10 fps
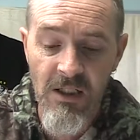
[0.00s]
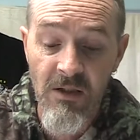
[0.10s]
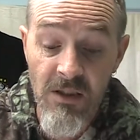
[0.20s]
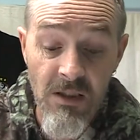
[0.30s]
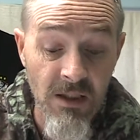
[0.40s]

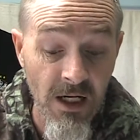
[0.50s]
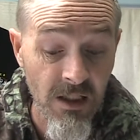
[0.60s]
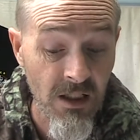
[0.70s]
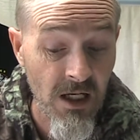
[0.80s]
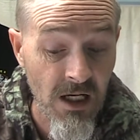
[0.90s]
and this is
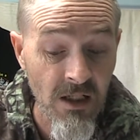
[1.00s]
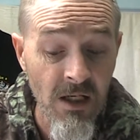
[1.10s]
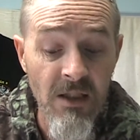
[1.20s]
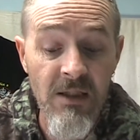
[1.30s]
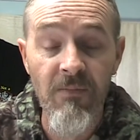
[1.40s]
dated again
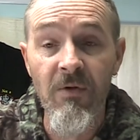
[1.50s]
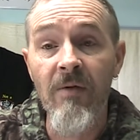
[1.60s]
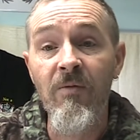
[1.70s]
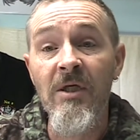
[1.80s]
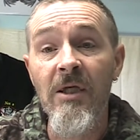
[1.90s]
7th
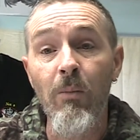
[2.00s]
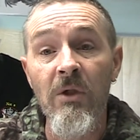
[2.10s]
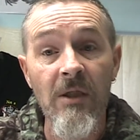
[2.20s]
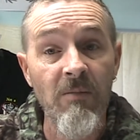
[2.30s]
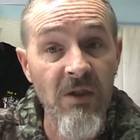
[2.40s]
of December,
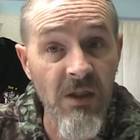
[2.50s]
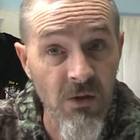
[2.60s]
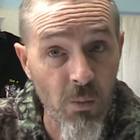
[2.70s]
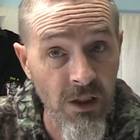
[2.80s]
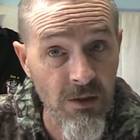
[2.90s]
some
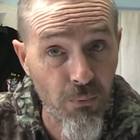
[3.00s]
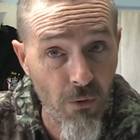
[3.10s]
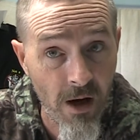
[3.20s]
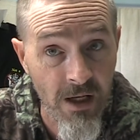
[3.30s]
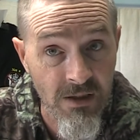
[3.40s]
6 weeks
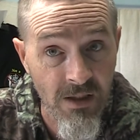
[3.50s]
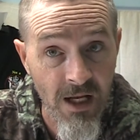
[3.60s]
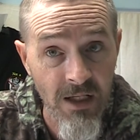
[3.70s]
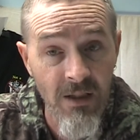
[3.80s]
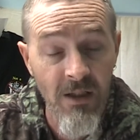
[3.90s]
prior to that.